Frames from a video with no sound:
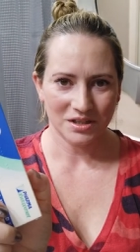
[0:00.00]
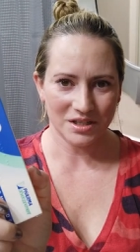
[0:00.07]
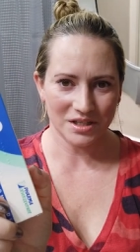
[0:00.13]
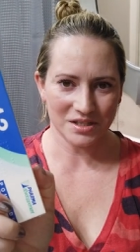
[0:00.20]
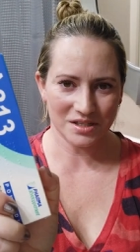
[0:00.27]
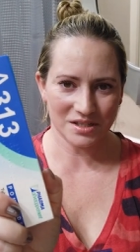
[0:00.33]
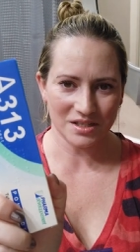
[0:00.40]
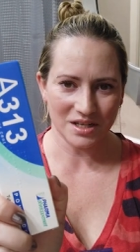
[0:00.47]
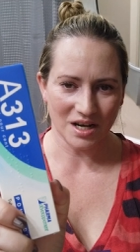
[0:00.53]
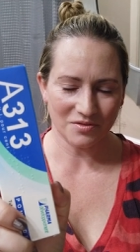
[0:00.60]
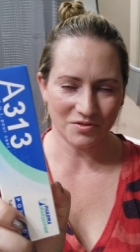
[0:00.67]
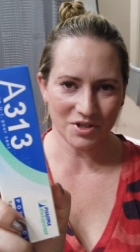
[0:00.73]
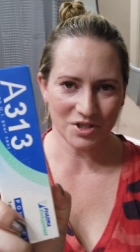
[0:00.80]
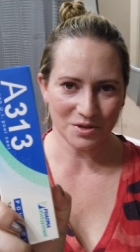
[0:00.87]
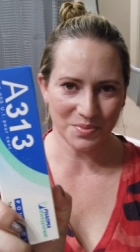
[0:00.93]
this
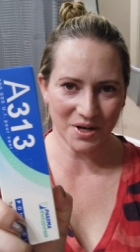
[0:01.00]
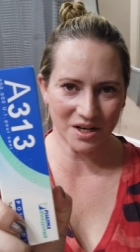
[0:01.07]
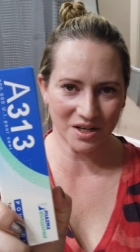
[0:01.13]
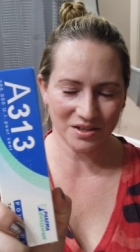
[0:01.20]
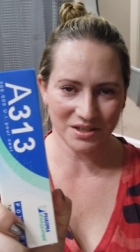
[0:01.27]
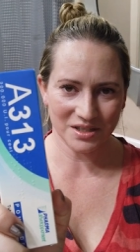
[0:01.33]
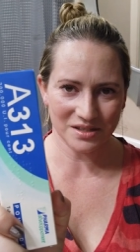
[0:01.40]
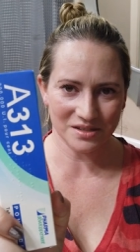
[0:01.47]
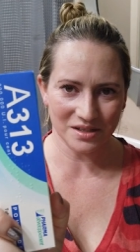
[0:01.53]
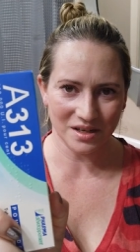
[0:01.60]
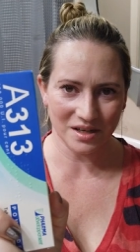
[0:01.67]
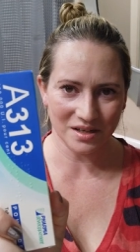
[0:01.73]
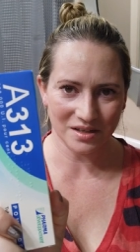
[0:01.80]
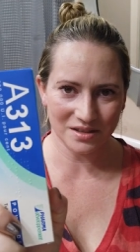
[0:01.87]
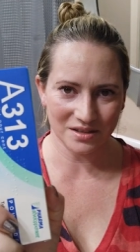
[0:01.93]
stuff, which apparently is
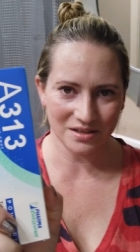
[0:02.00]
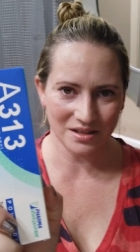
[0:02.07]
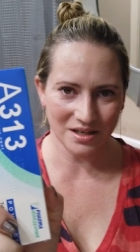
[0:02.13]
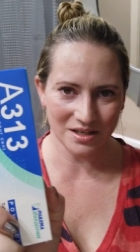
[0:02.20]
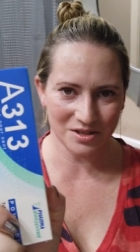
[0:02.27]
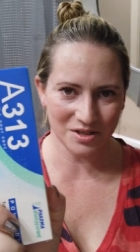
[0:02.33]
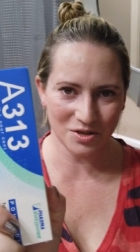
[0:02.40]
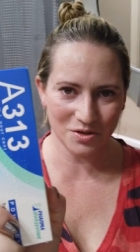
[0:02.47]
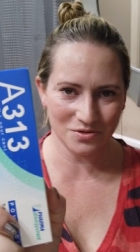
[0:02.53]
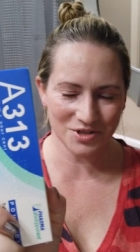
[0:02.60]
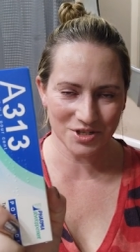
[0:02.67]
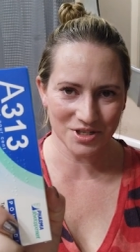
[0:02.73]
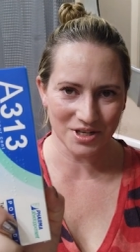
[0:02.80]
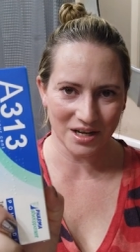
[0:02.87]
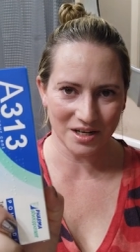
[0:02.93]
like a
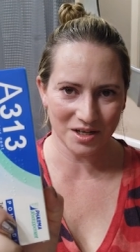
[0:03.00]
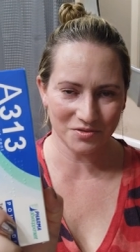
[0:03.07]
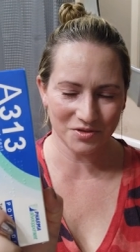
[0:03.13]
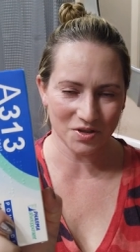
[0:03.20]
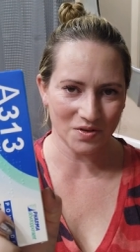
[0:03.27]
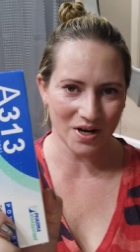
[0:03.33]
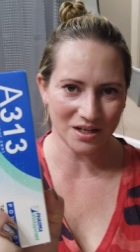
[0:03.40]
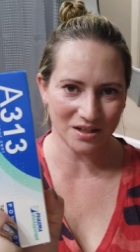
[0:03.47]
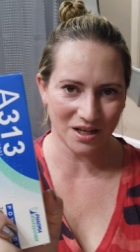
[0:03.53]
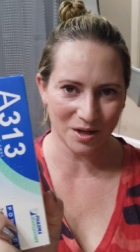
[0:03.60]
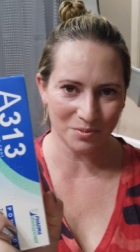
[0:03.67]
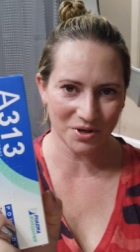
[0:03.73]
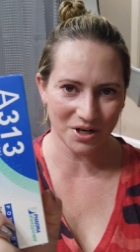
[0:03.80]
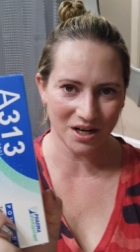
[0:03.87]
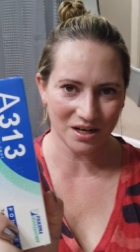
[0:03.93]
huge set after
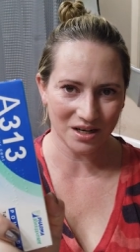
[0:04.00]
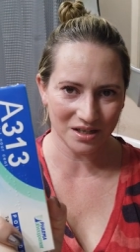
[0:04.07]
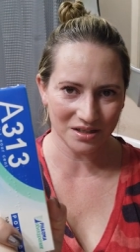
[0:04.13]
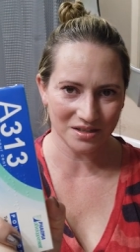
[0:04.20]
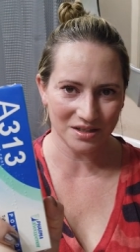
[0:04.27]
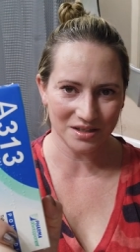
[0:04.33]
retinol product.